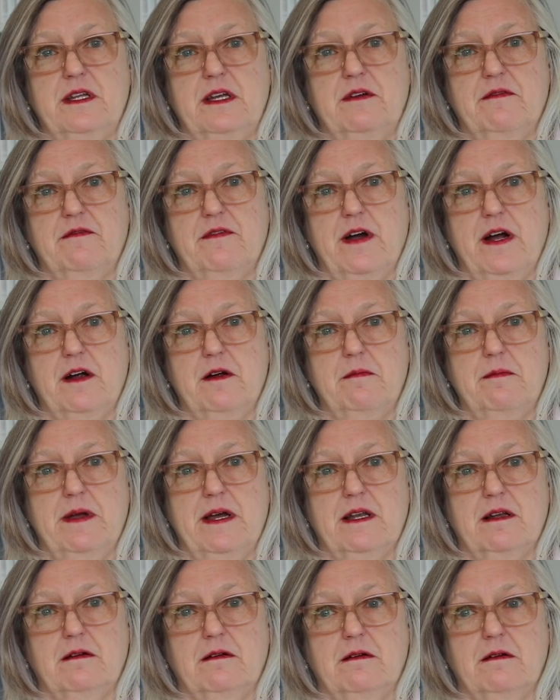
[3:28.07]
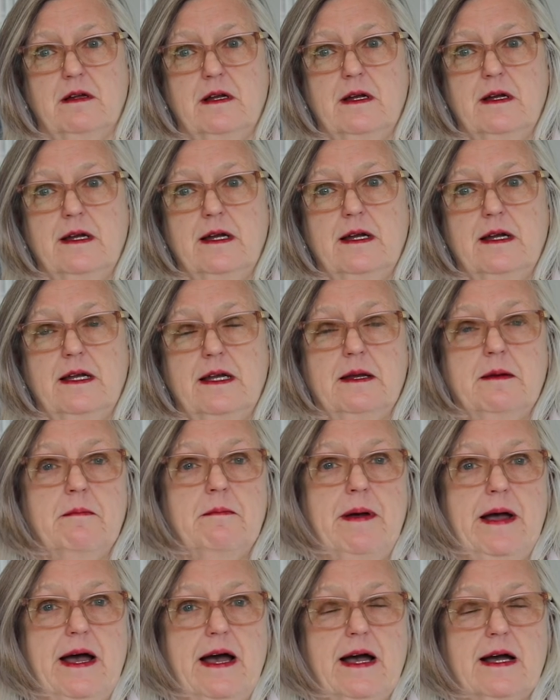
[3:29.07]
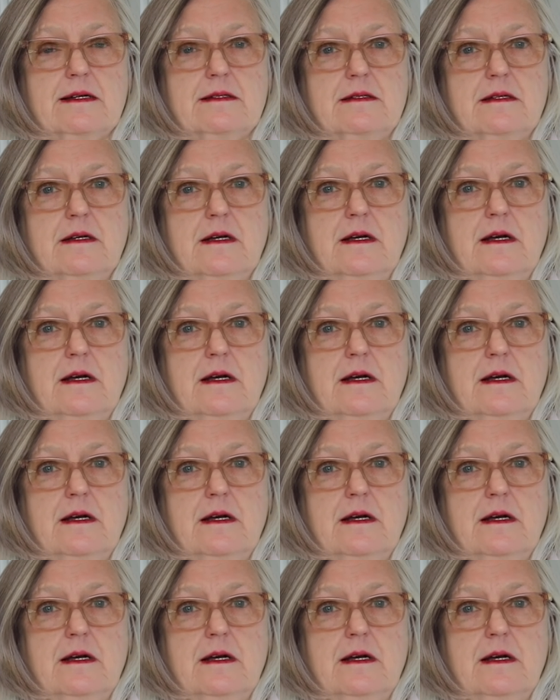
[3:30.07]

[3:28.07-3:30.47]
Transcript: environmental impact,